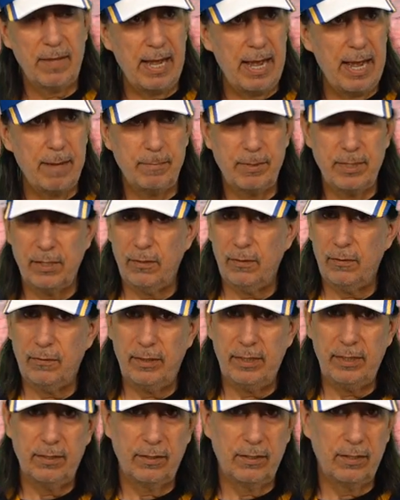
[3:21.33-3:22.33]

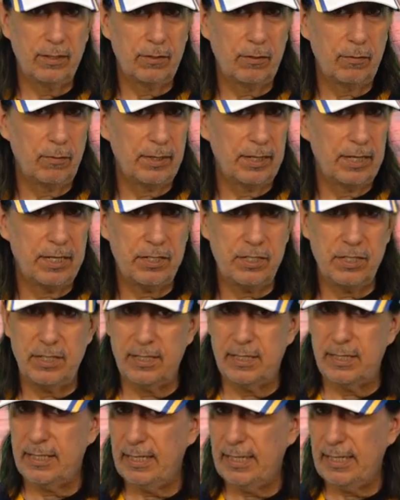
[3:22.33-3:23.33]
Absolutely, they're going to throw the kitchen
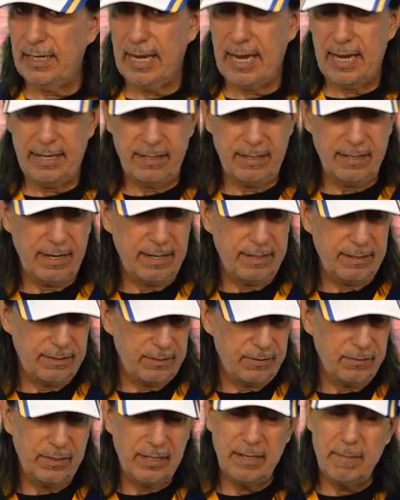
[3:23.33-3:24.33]
sink at, at
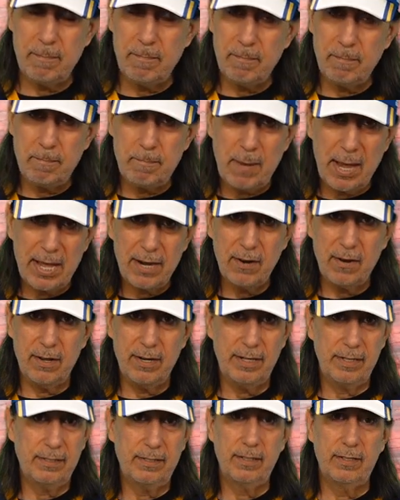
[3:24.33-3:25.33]
you can bet
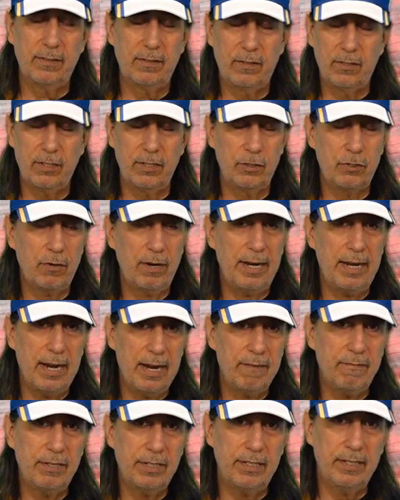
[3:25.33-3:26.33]
on it. They're going to try
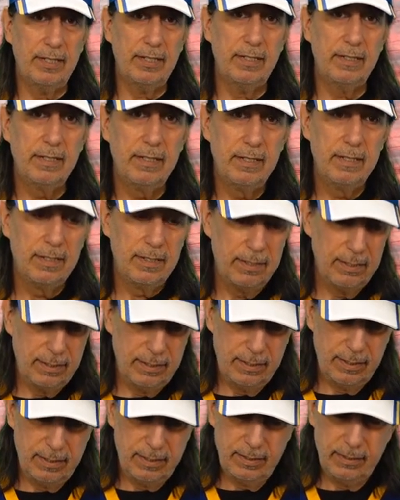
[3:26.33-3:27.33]
everything
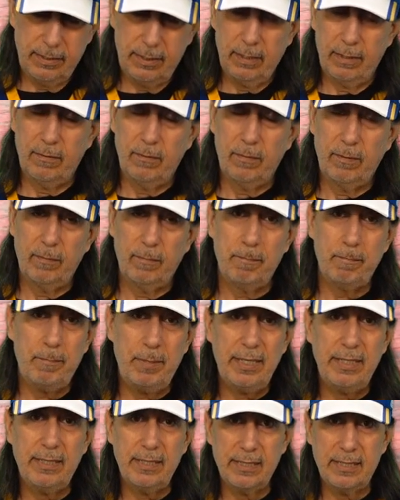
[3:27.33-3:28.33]
to
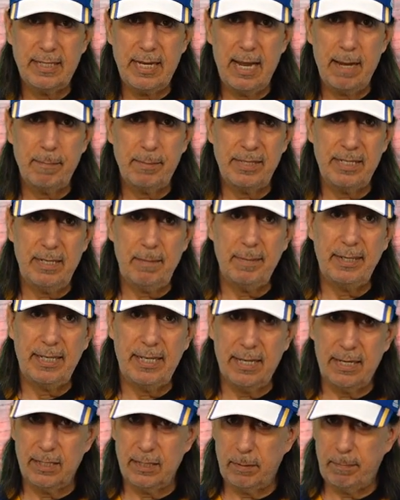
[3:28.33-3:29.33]
beat this Tampa team and
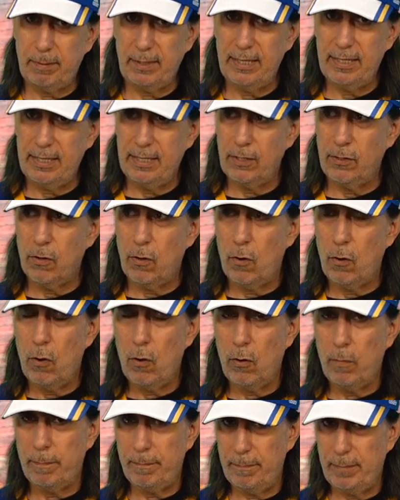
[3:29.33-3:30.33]
get a split and go
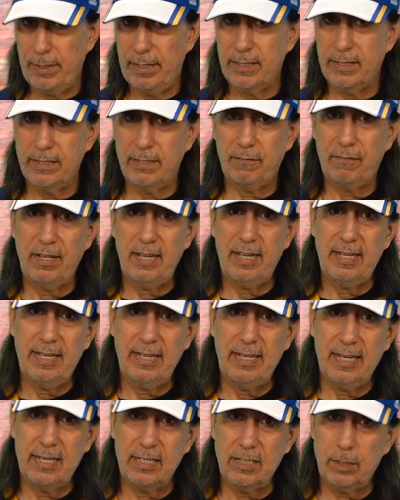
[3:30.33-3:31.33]
home. Because if they
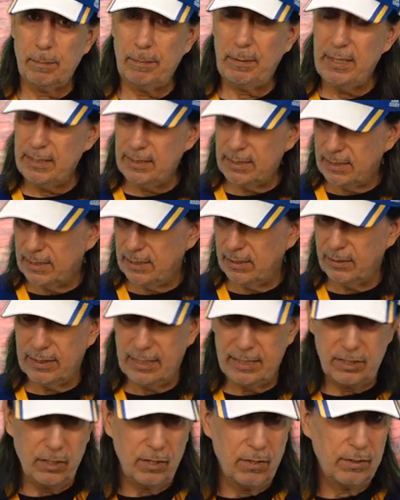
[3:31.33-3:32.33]
can get a split still,
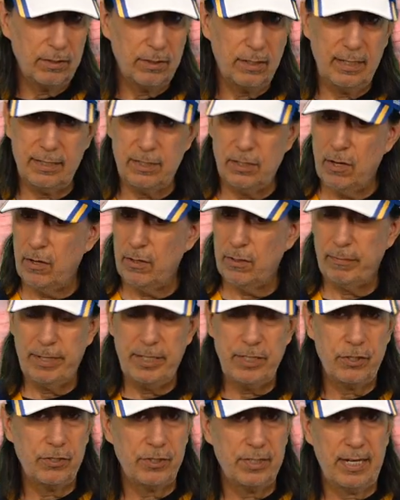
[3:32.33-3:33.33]
that's all, that's all the
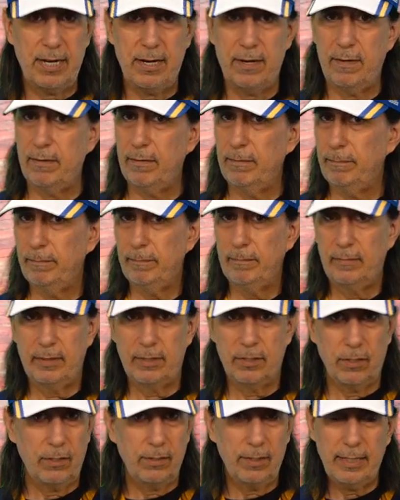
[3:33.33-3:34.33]
Rangers care.
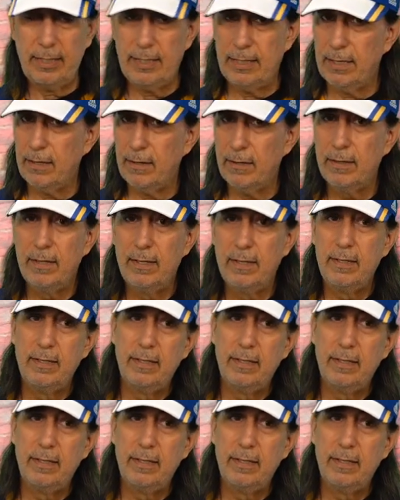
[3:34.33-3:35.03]
That's all they care.